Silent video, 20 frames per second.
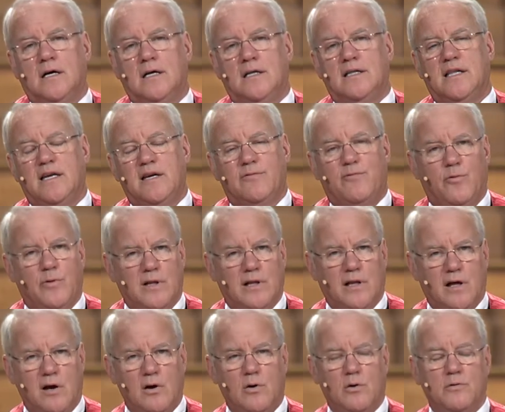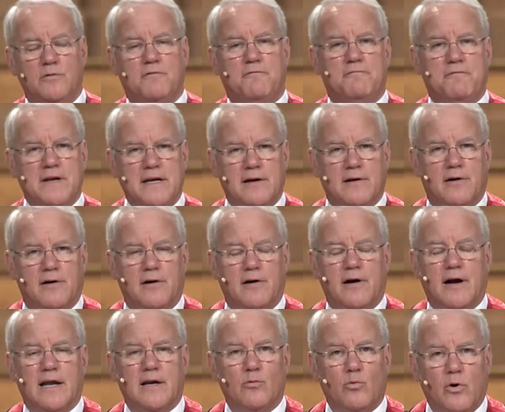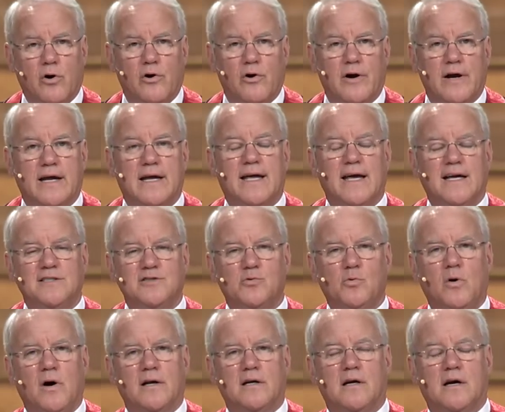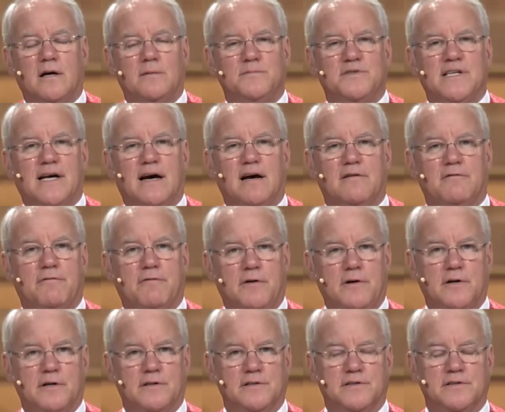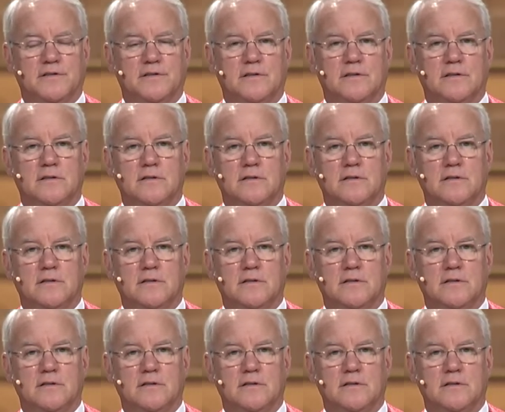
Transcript: That if we load fear and worry, guess what comes out first?